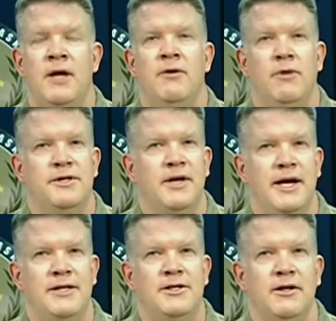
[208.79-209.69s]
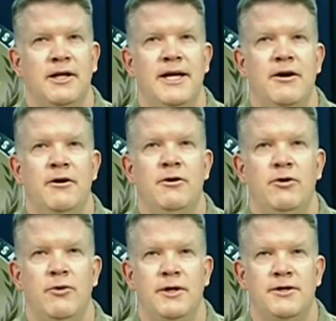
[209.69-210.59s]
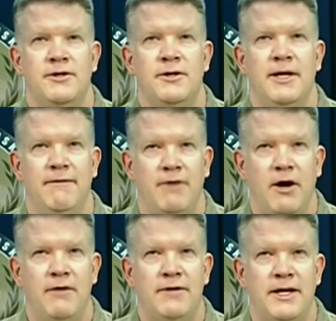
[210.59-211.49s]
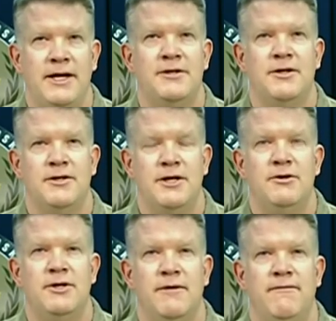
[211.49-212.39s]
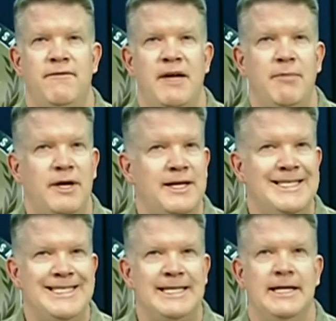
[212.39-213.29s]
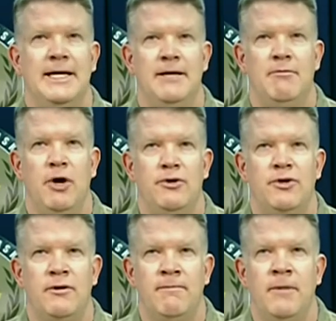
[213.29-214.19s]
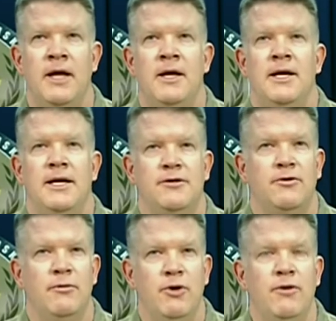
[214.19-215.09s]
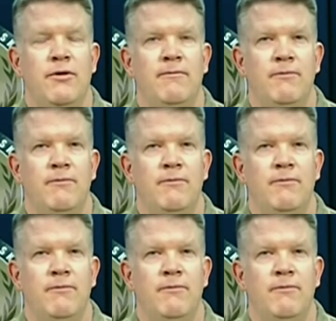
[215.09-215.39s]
was an ISIL leader who was involved in ISIL's use of v VBIEDs in Mosul. His, remo-